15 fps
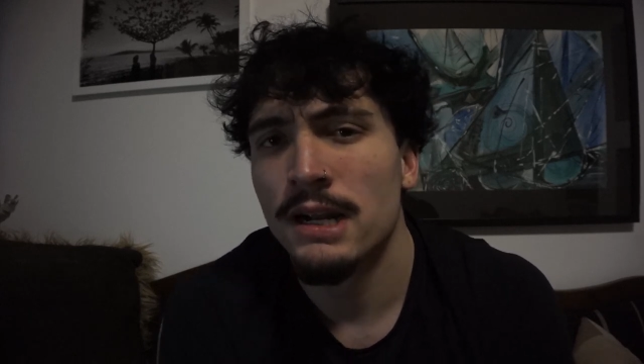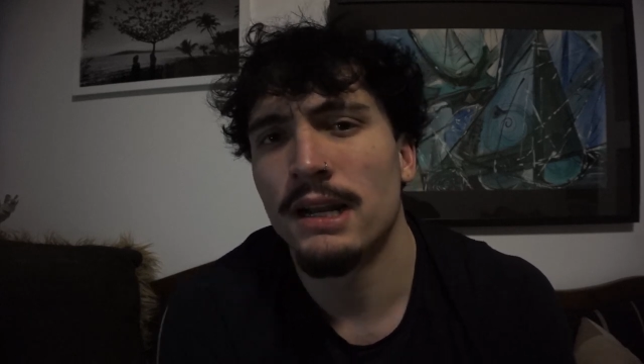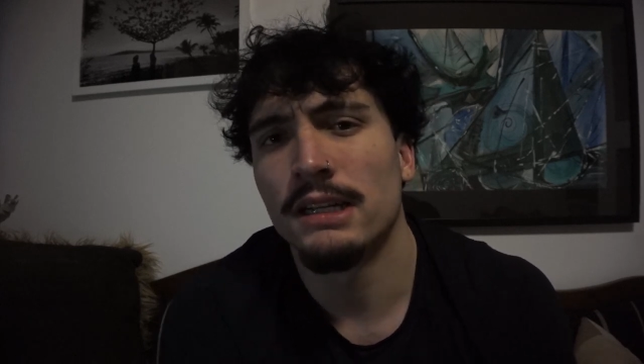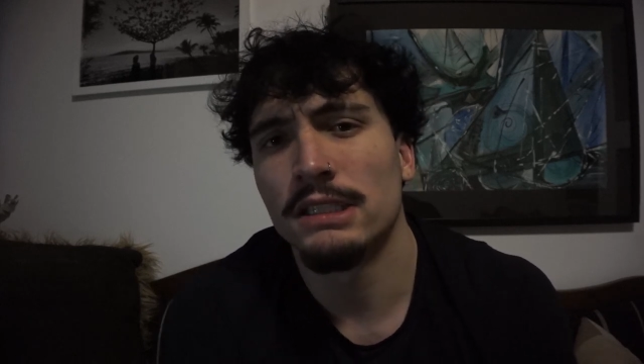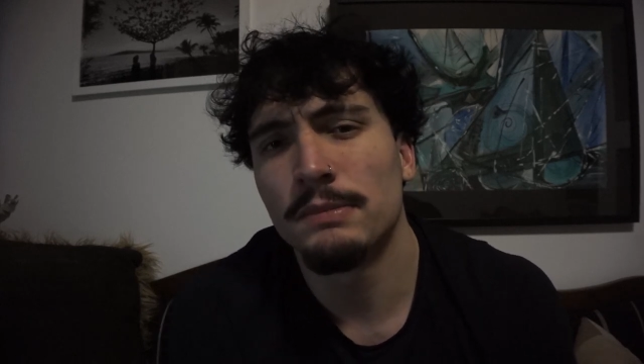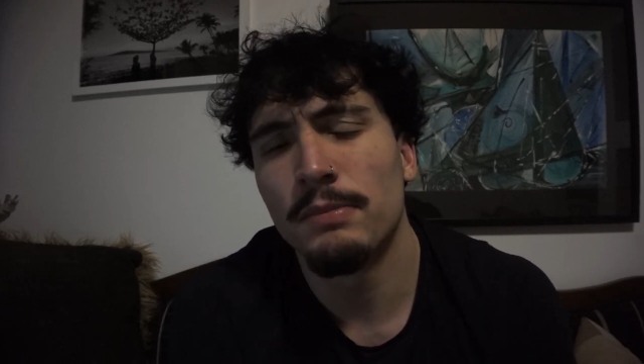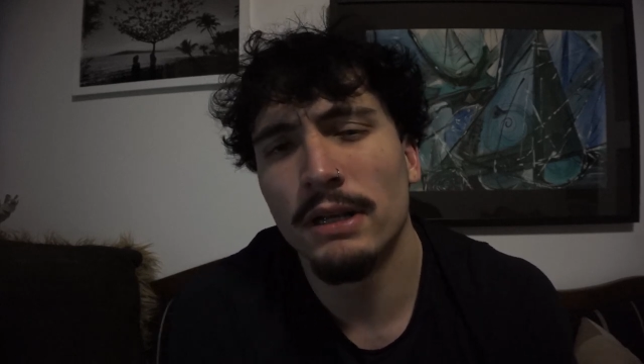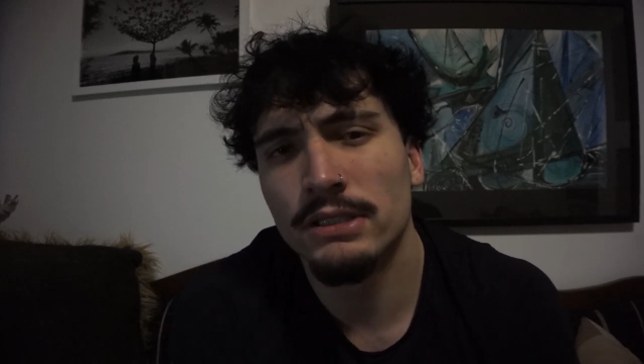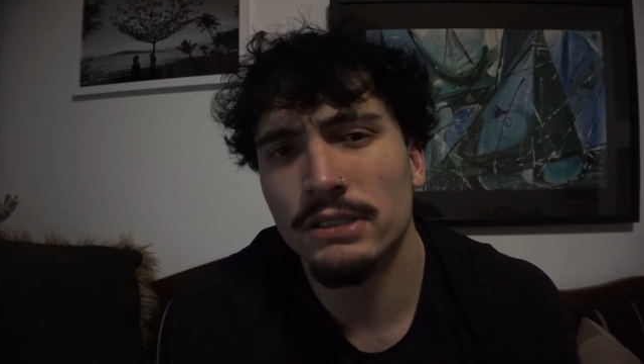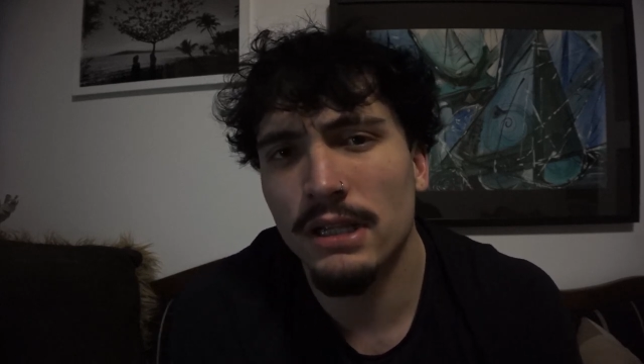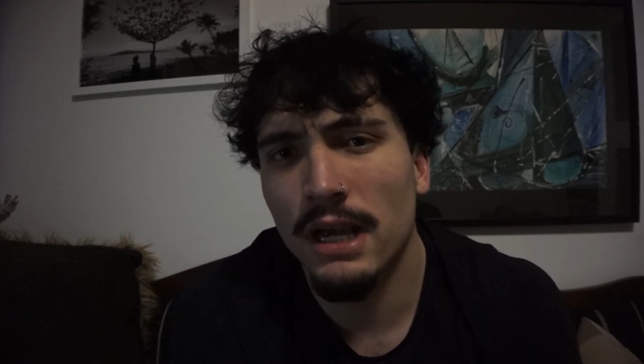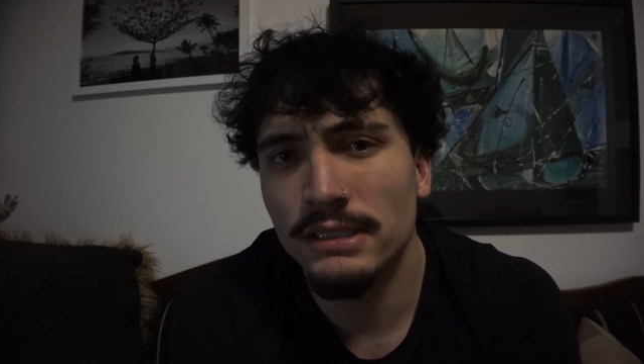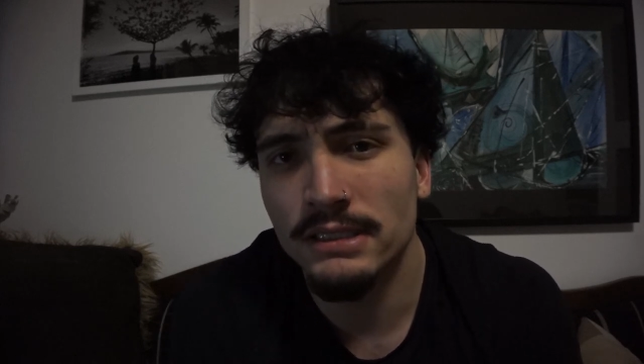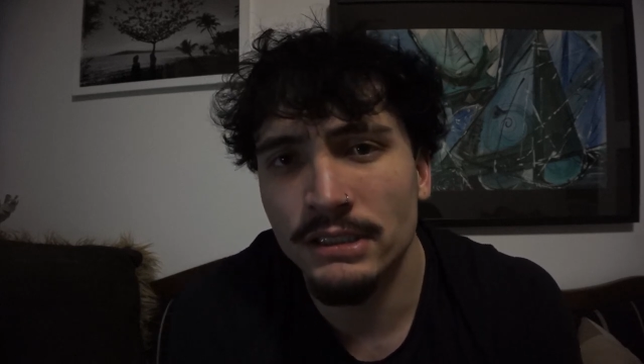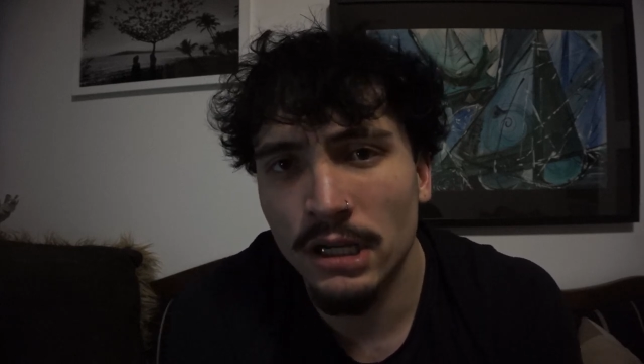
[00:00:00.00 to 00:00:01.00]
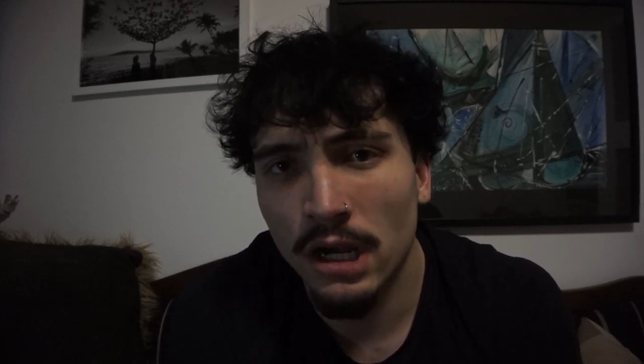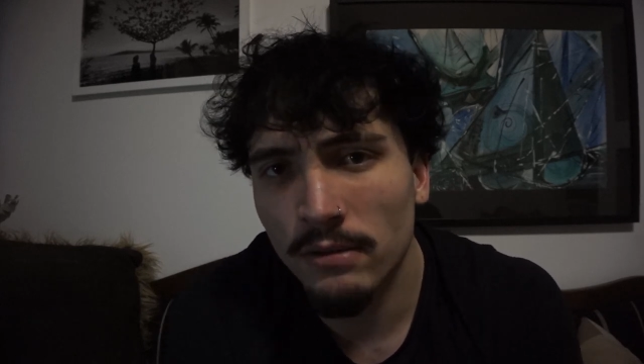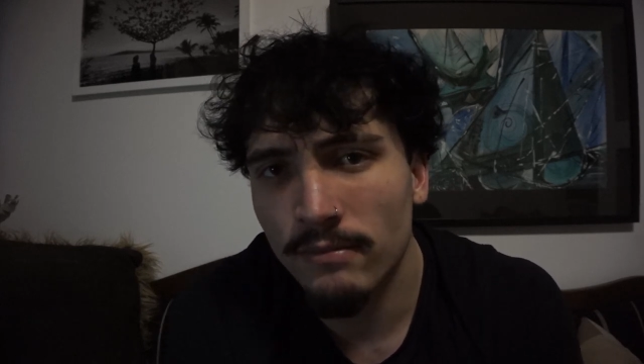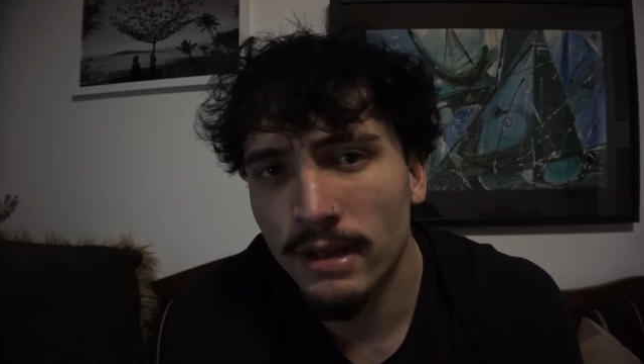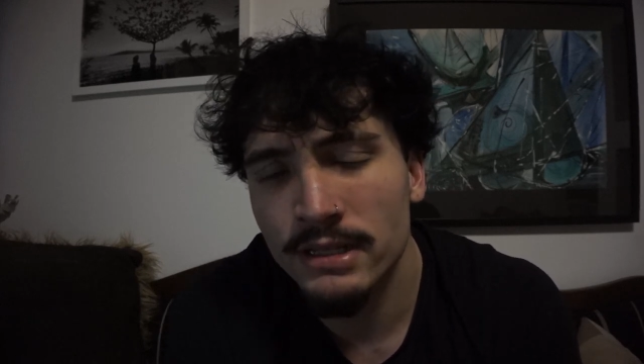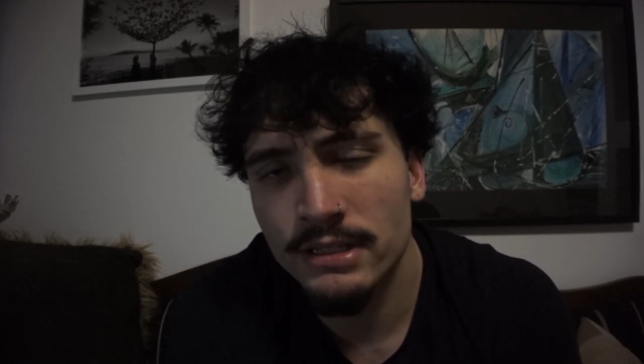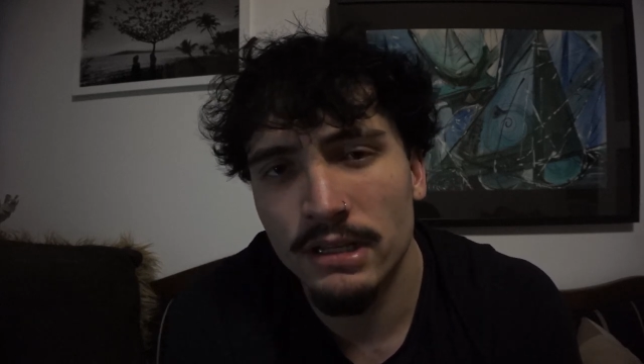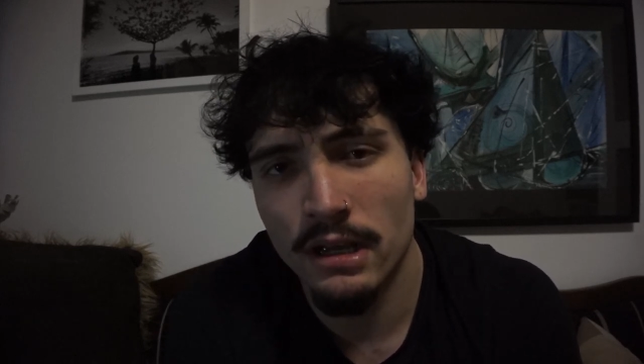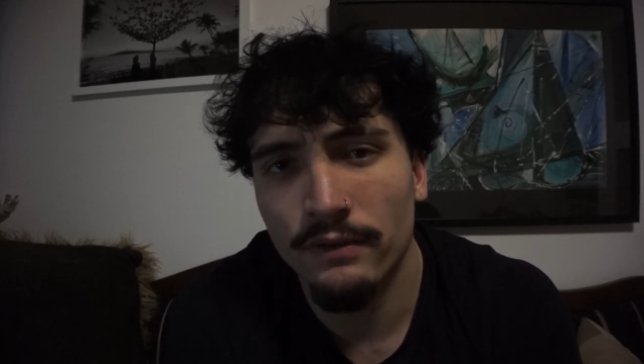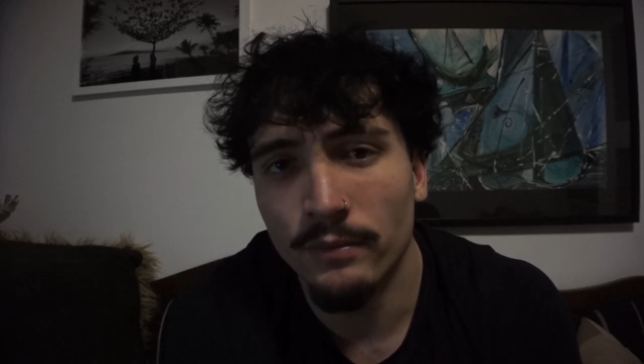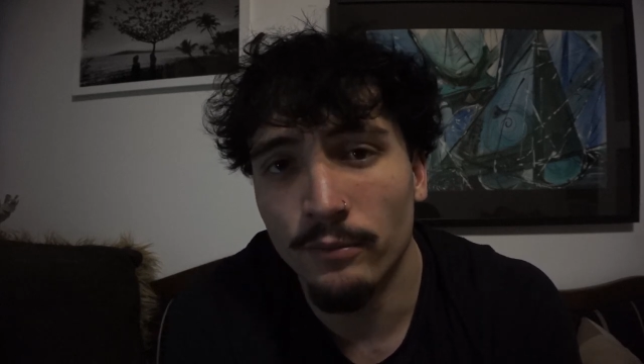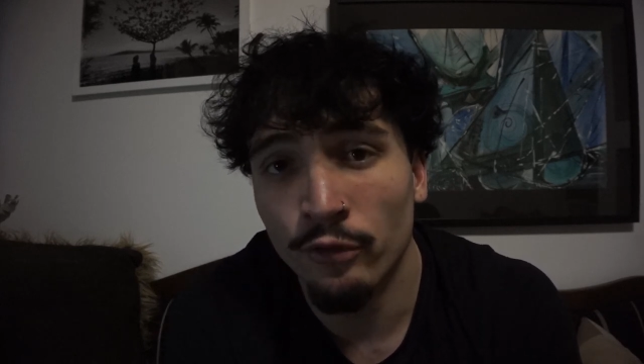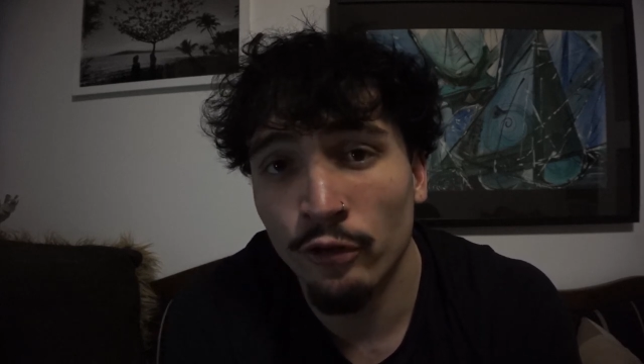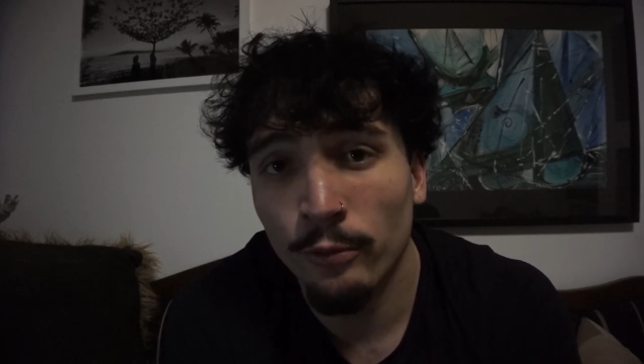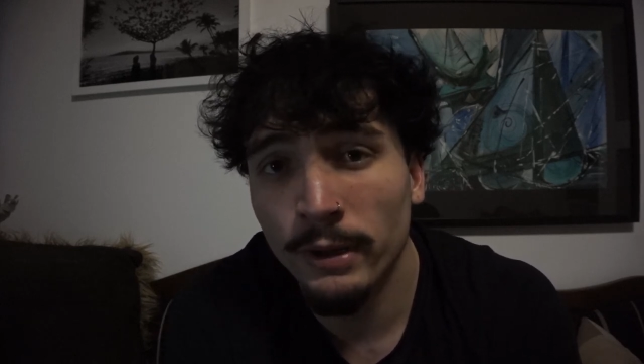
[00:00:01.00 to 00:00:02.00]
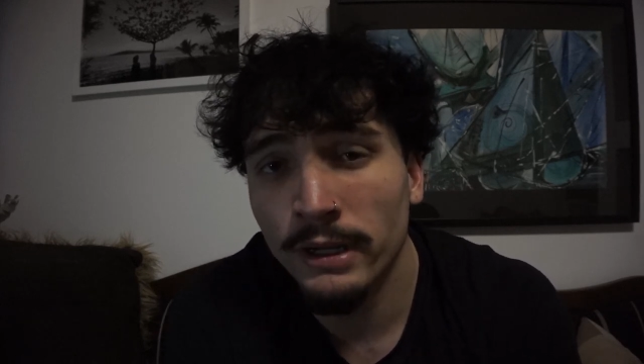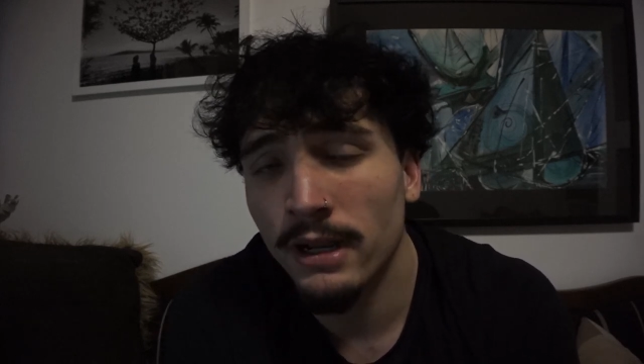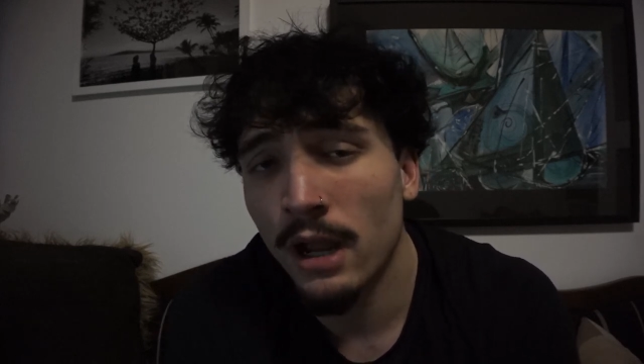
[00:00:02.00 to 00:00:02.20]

and I specialize in young men's self-improvement,